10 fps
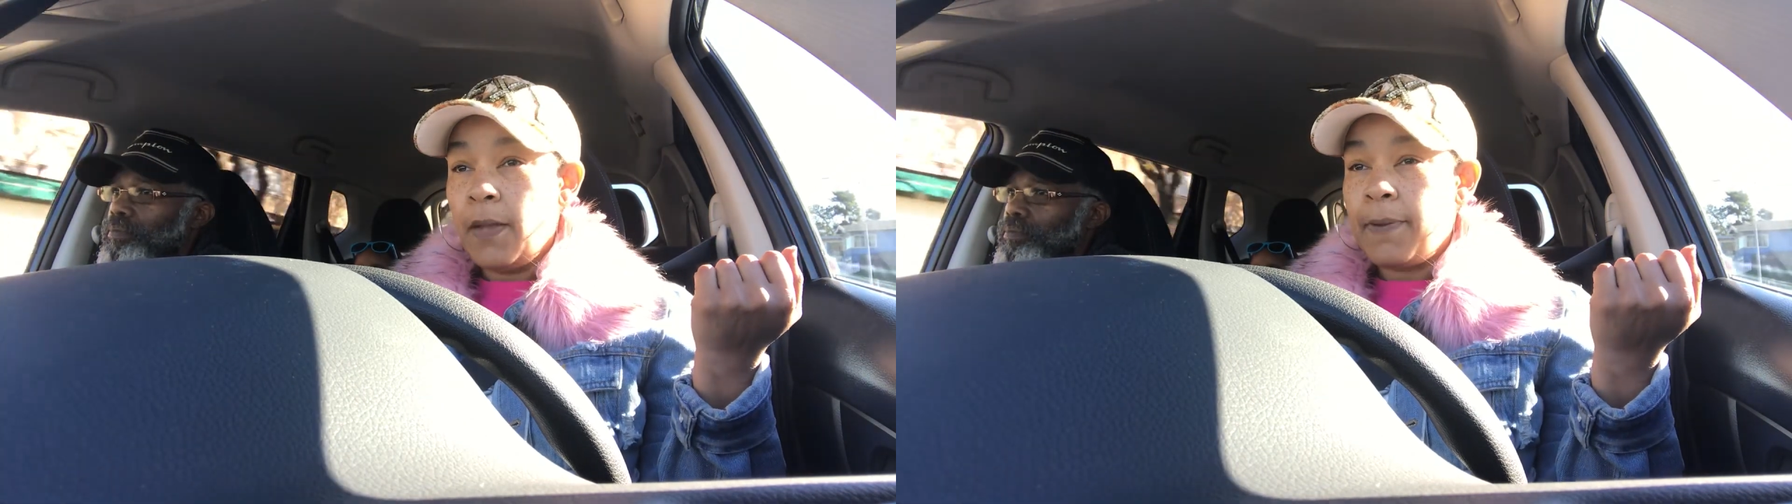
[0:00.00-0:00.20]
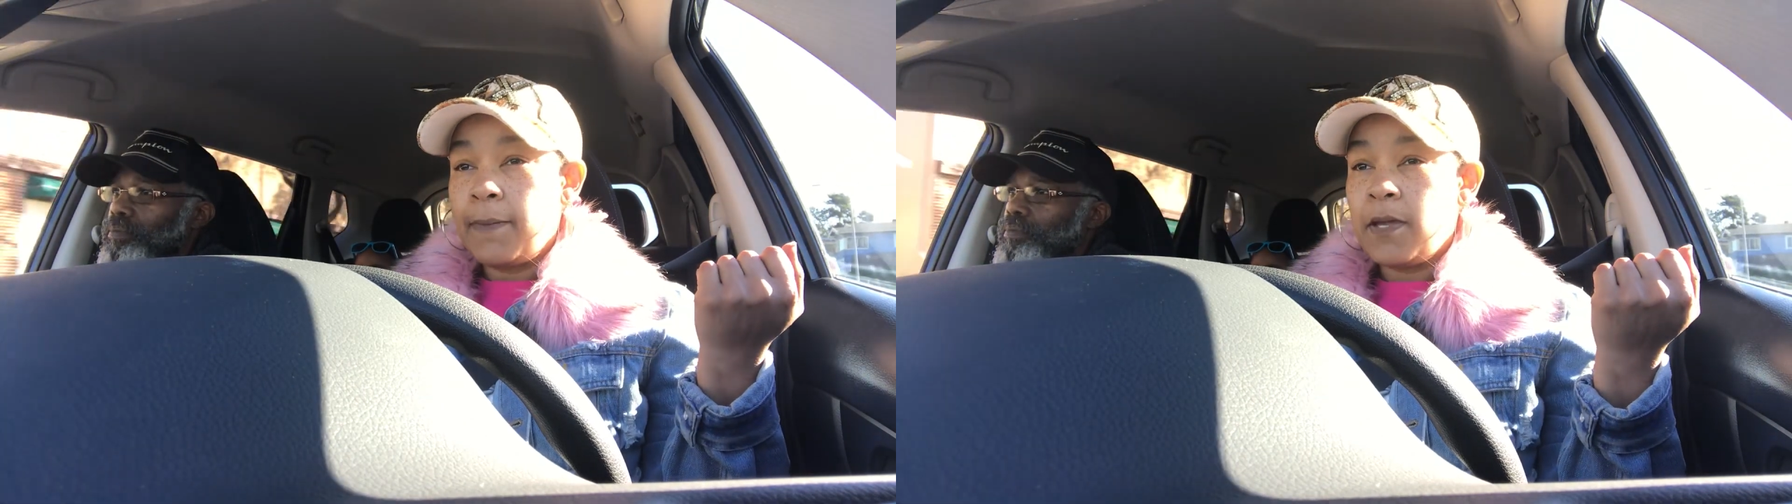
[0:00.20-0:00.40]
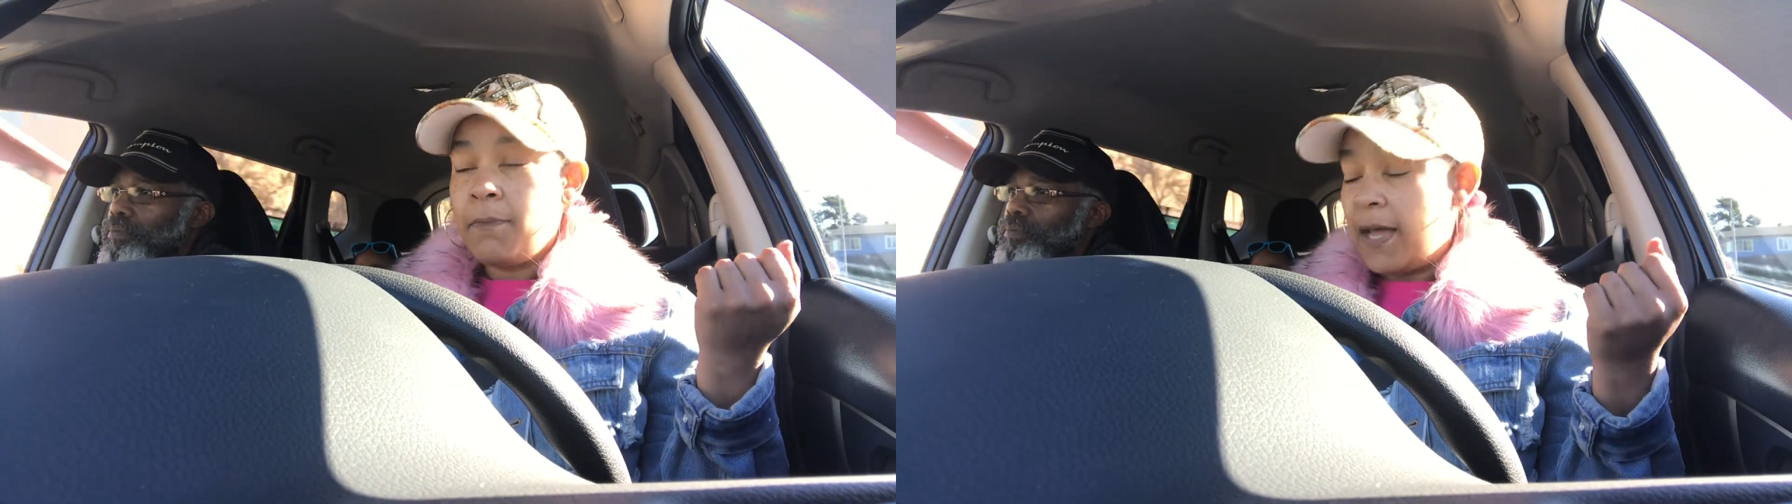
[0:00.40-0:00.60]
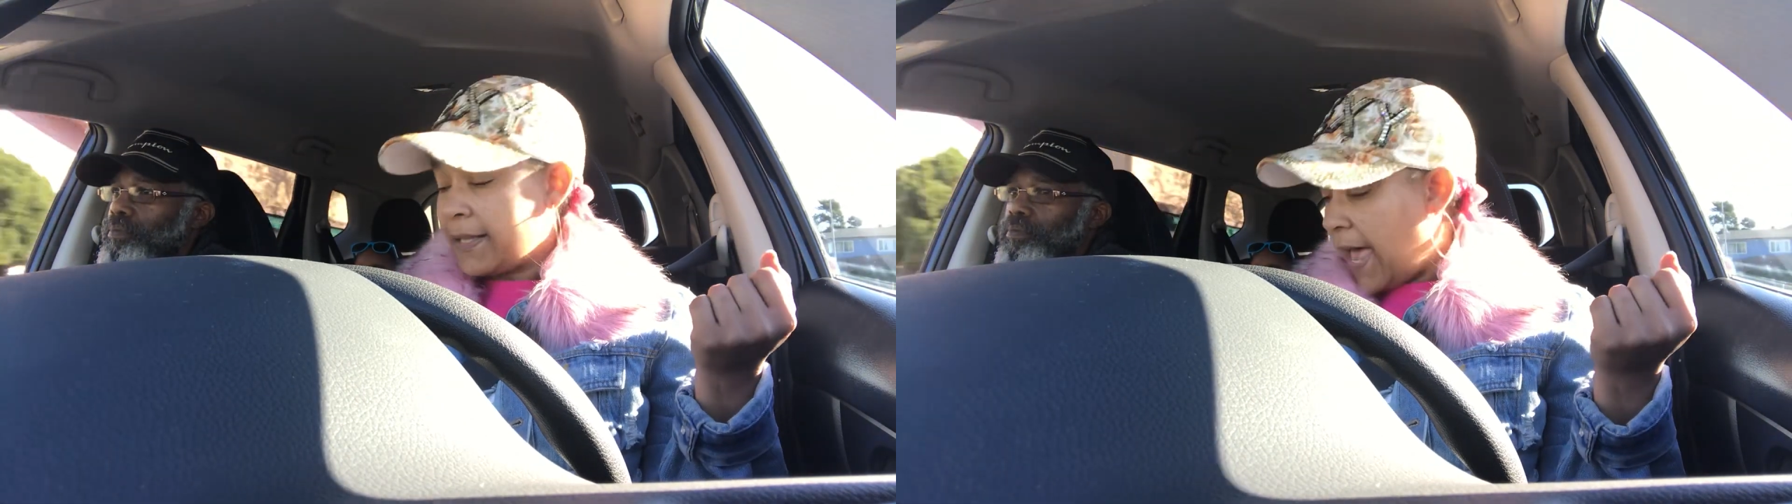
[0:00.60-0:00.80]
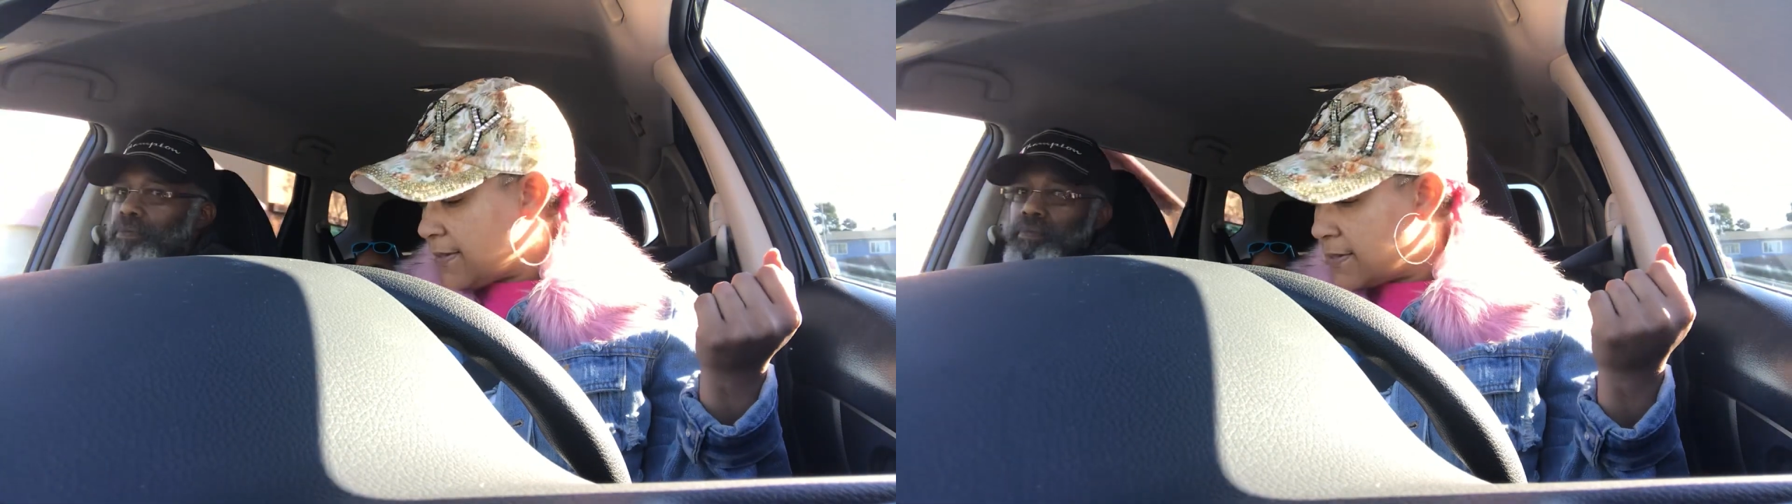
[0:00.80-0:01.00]
Babe, get my
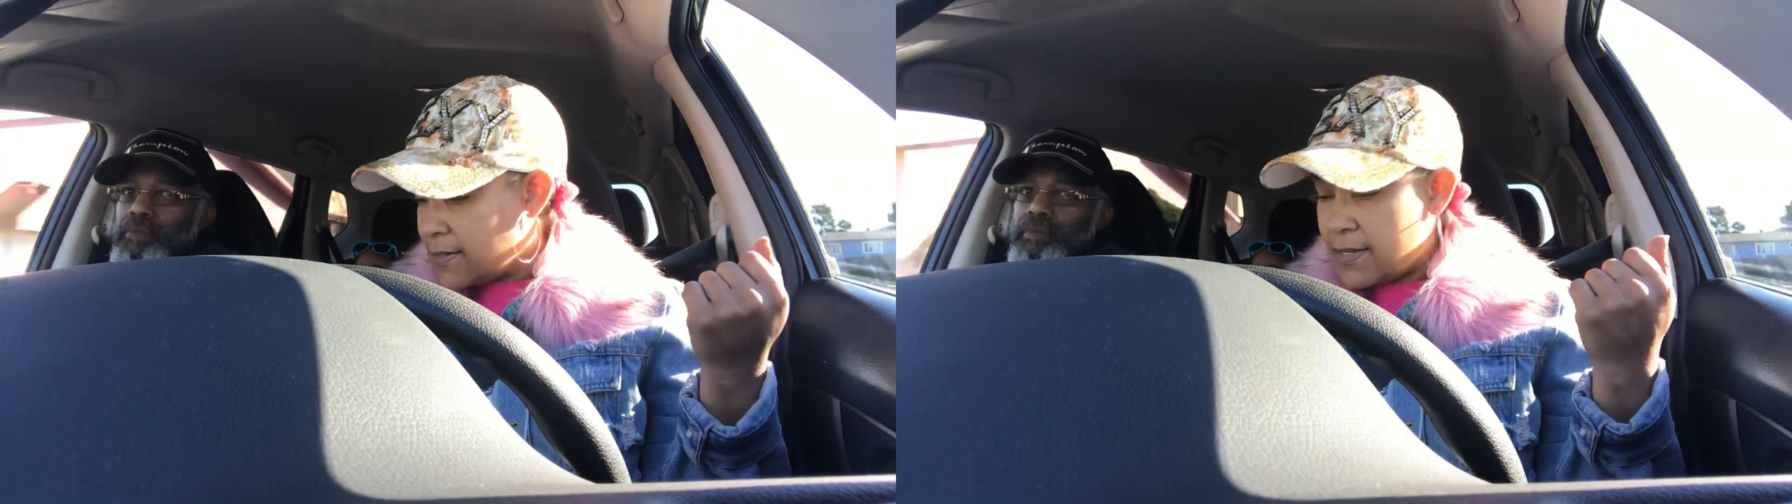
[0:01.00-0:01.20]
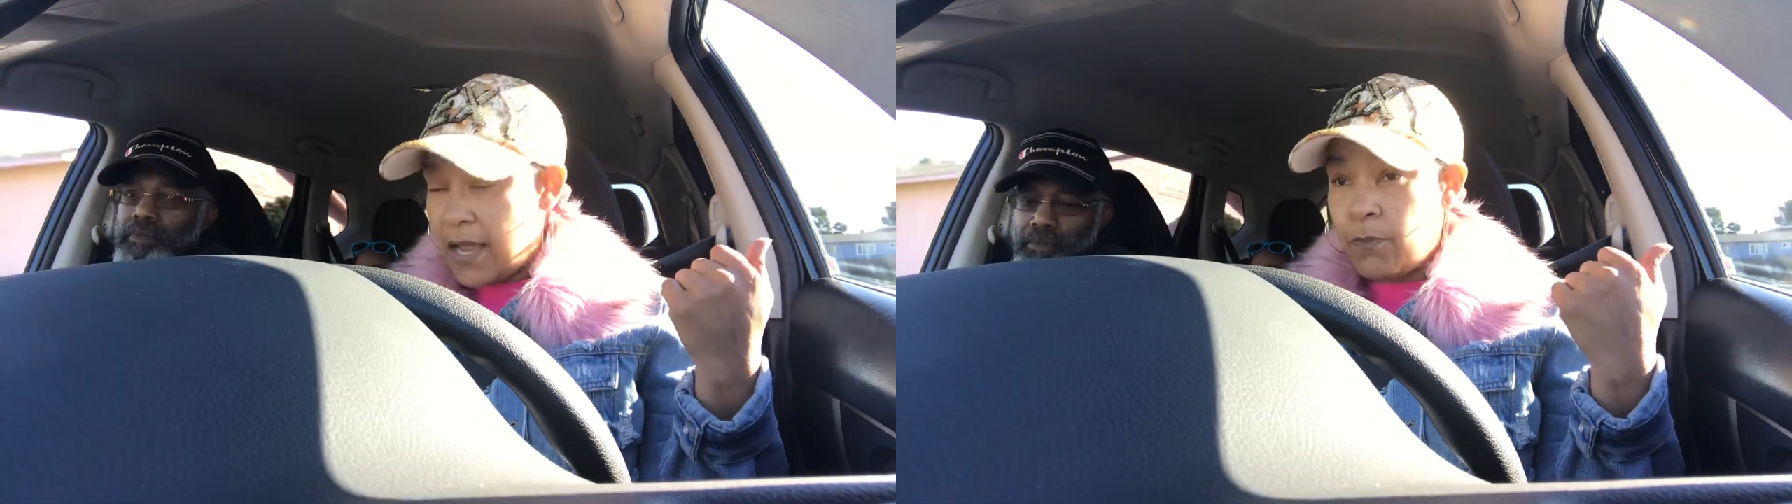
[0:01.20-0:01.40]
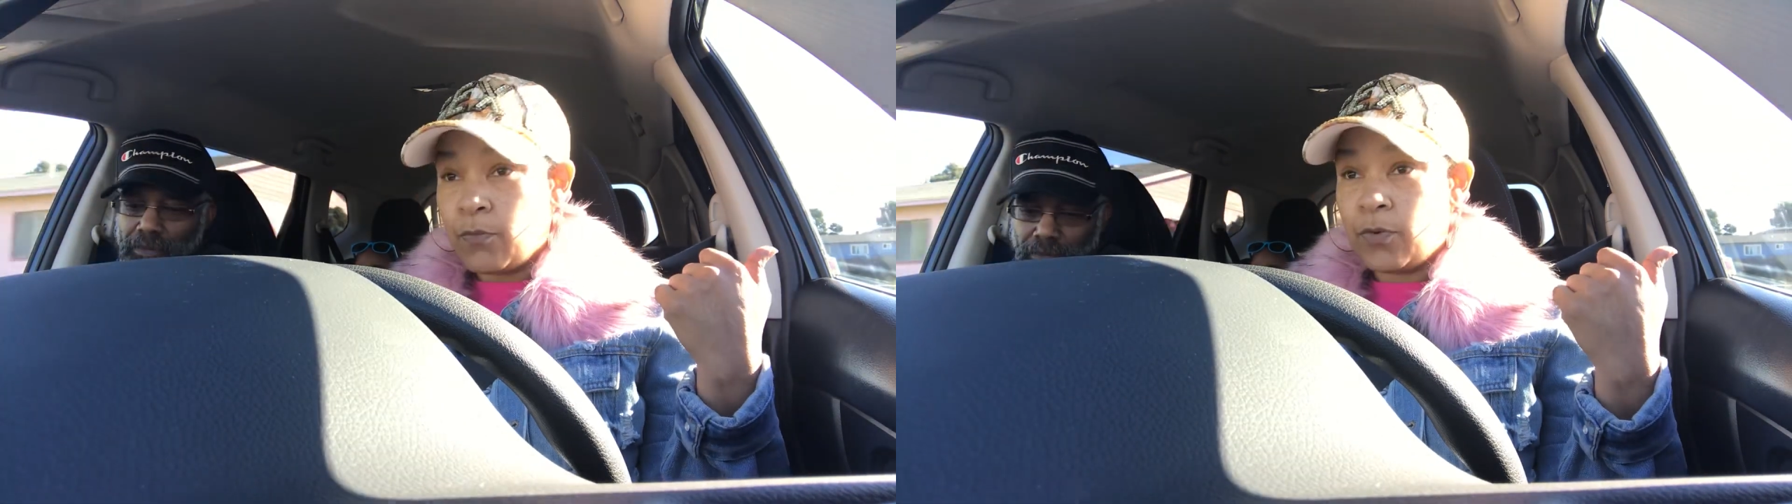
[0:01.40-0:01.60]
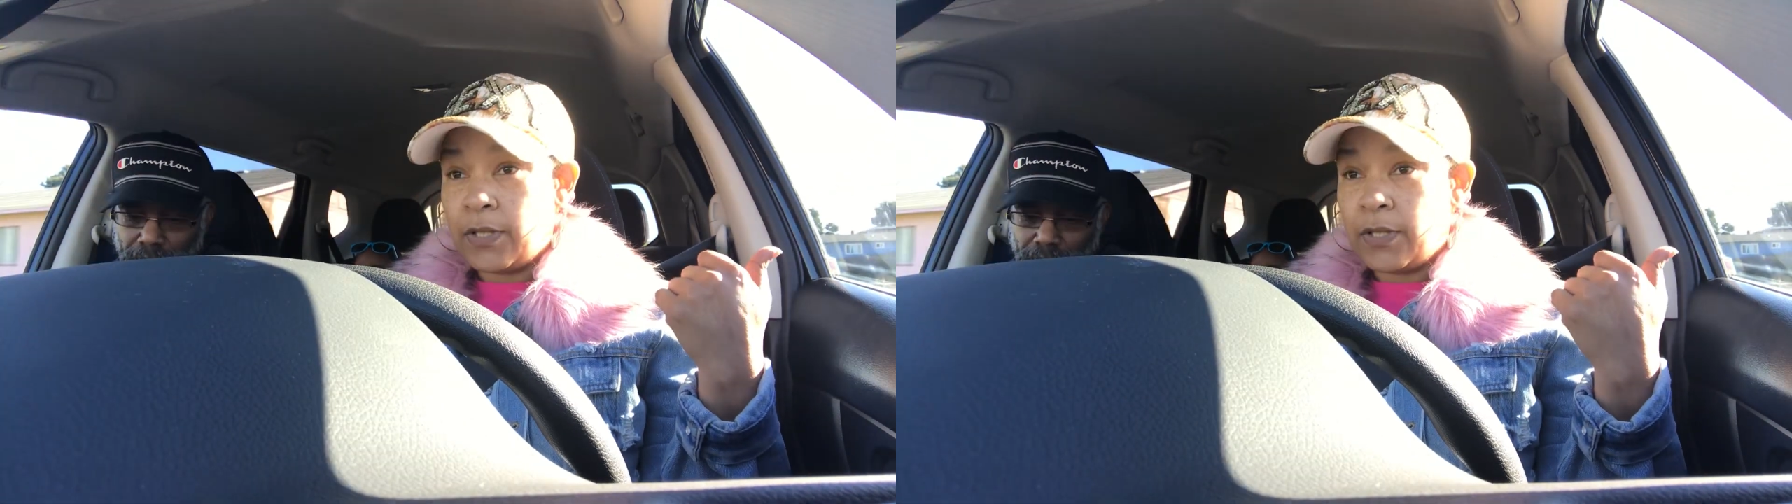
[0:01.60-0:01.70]
glasses because I'm